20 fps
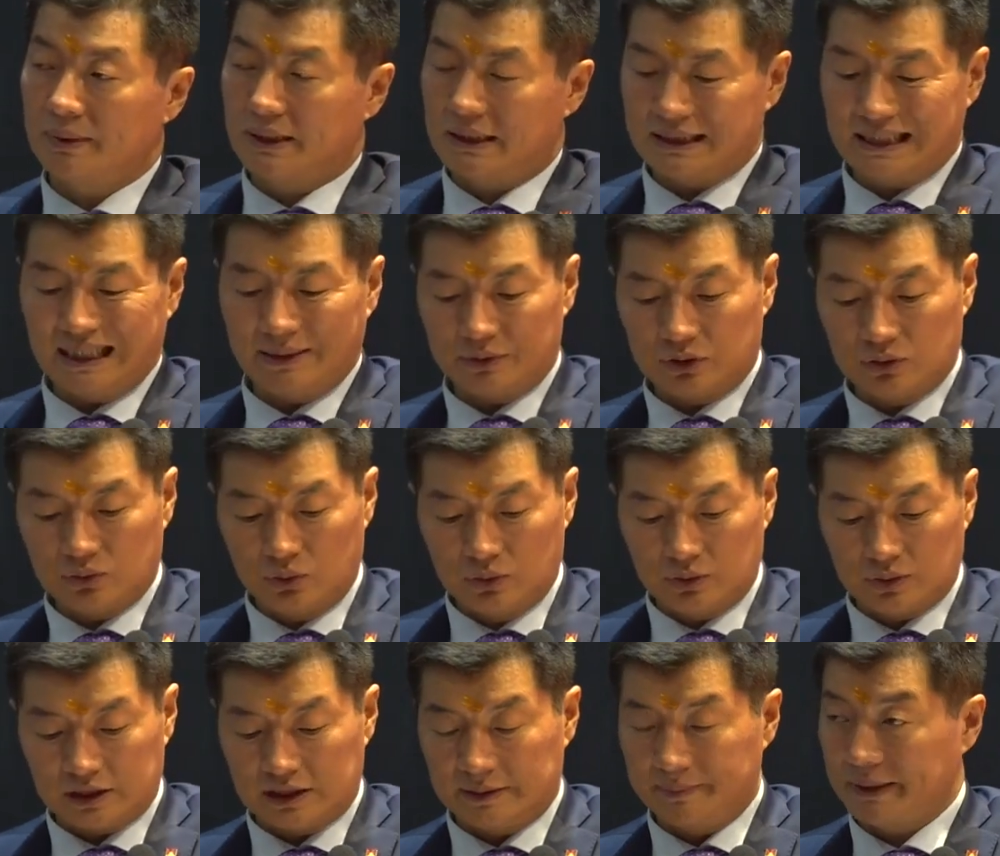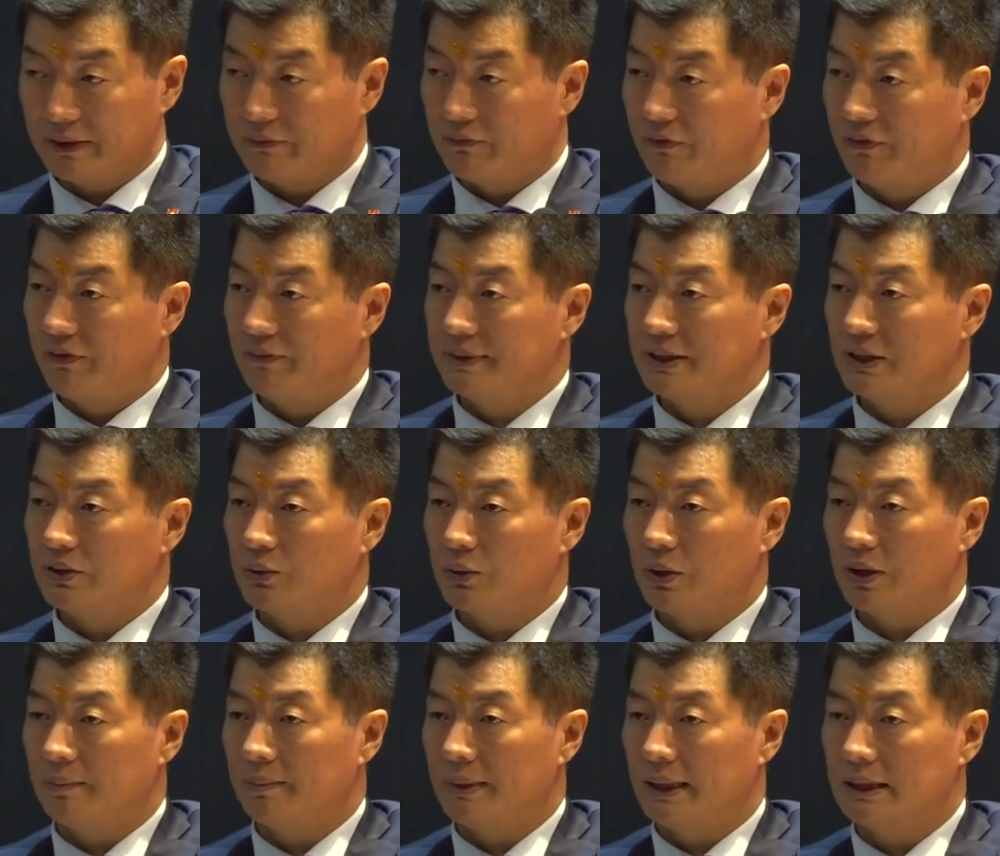because I was told to speak for 15 to
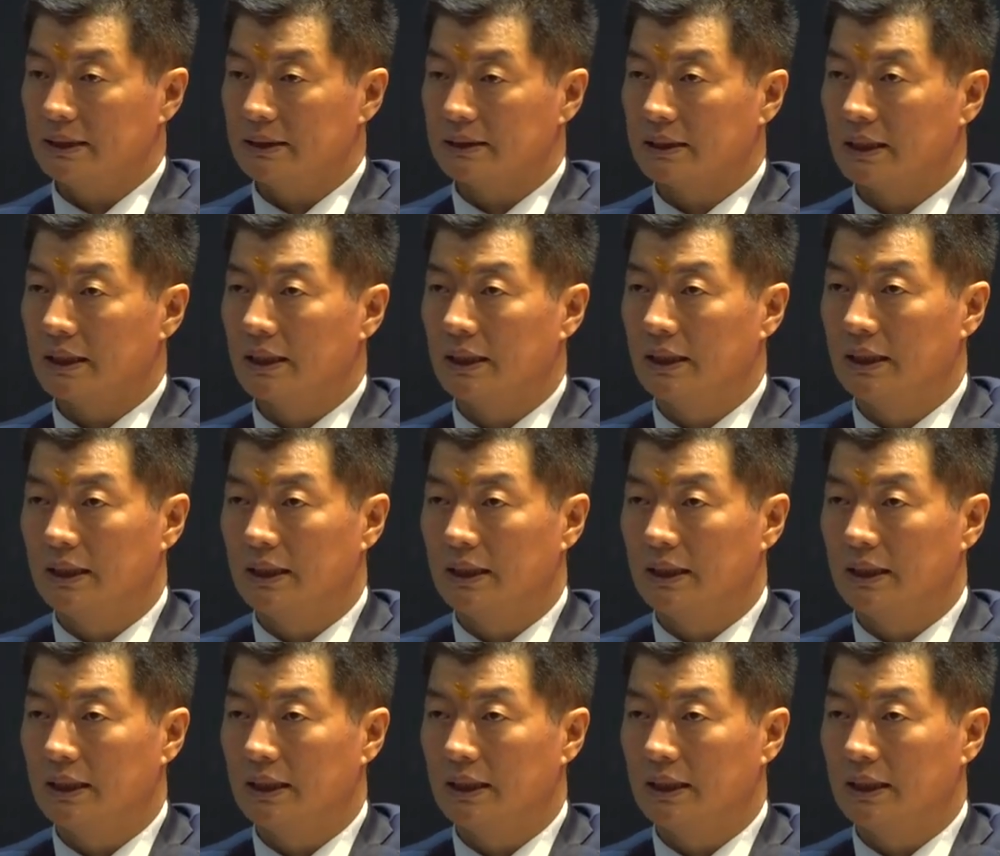20 minutes.